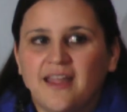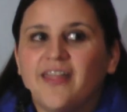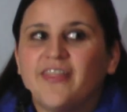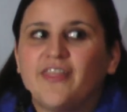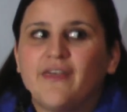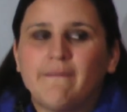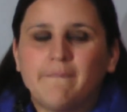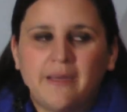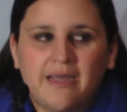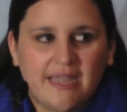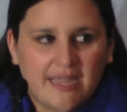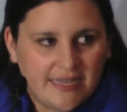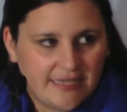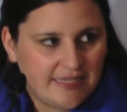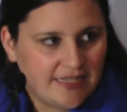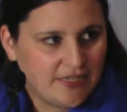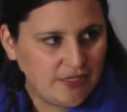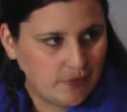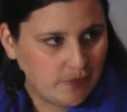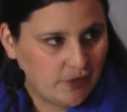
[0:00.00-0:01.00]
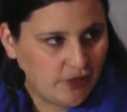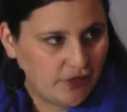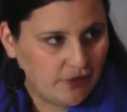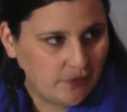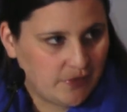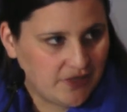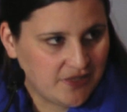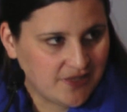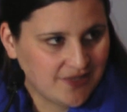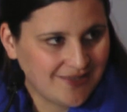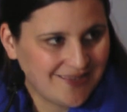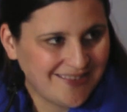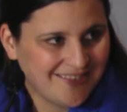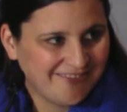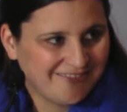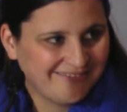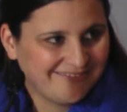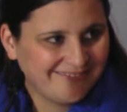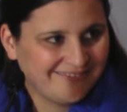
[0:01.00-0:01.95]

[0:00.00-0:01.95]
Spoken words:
that my ideas were good ones.